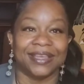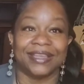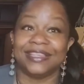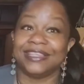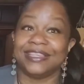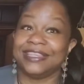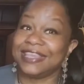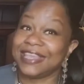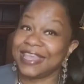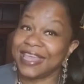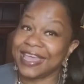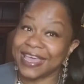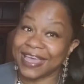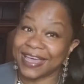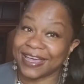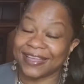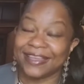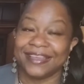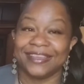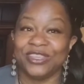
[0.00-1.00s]

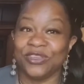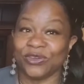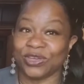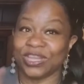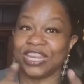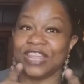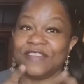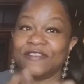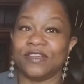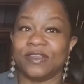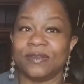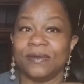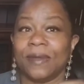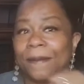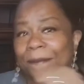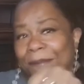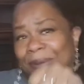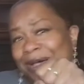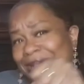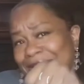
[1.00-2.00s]
Yeah, you can even
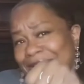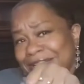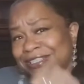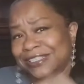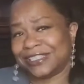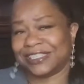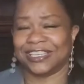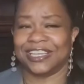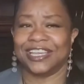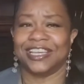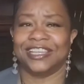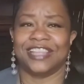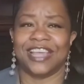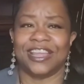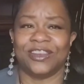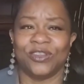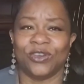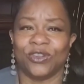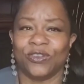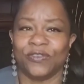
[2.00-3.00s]
punch
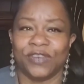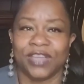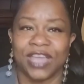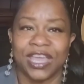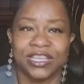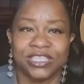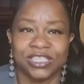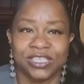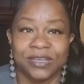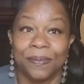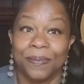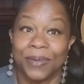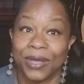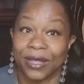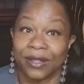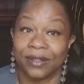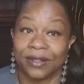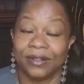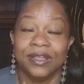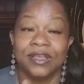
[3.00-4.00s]
that notification
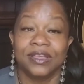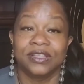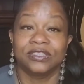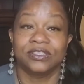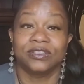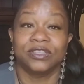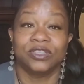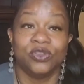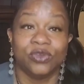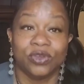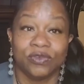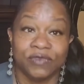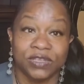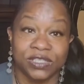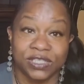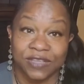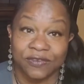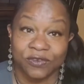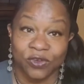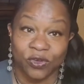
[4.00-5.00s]
bell so that you can
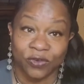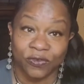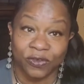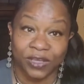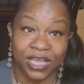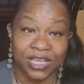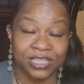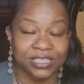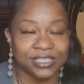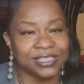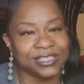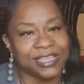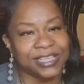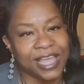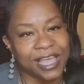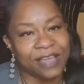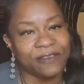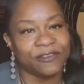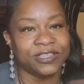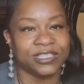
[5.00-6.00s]
receive notifications
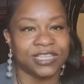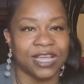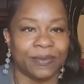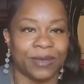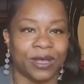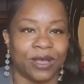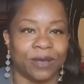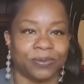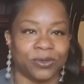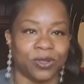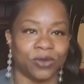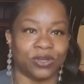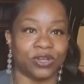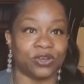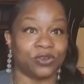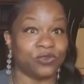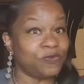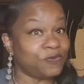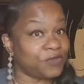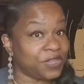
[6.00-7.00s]
every time I upload a
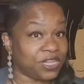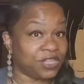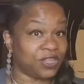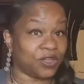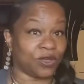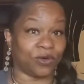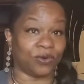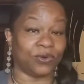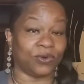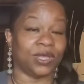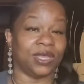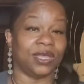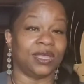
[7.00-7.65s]
new video